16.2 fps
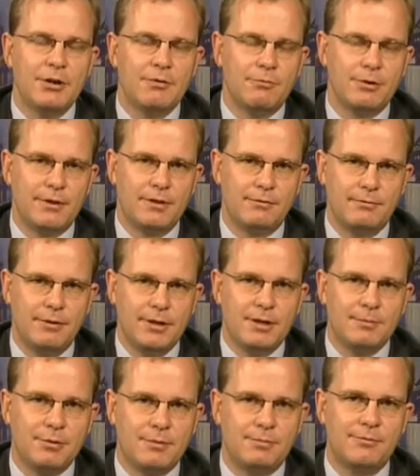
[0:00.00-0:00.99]
What the
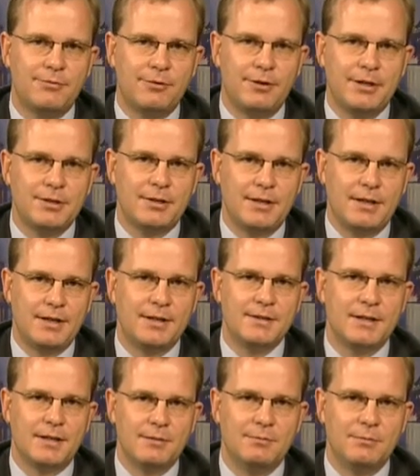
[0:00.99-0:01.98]
real problem for Italy
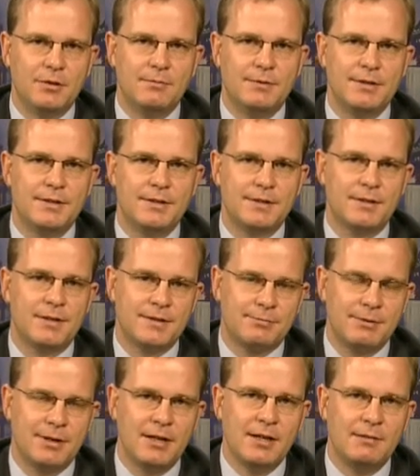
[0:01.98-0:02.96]
is at the moment is it's
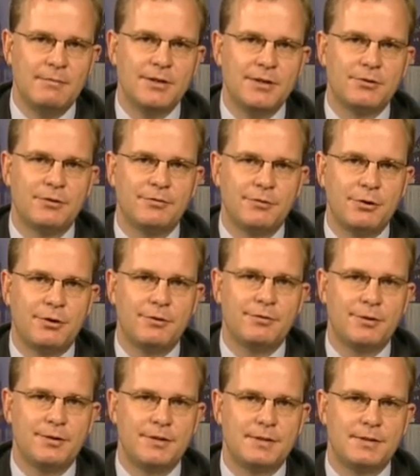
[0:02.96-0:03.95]
really a matter of
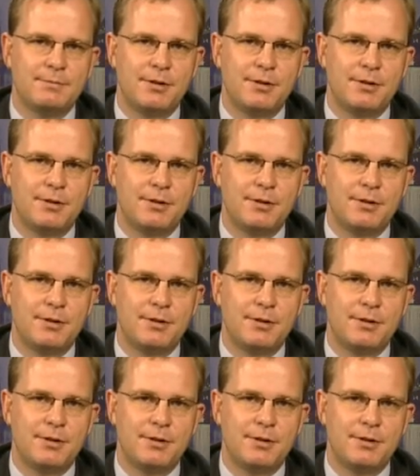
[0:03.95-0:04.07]
confidence,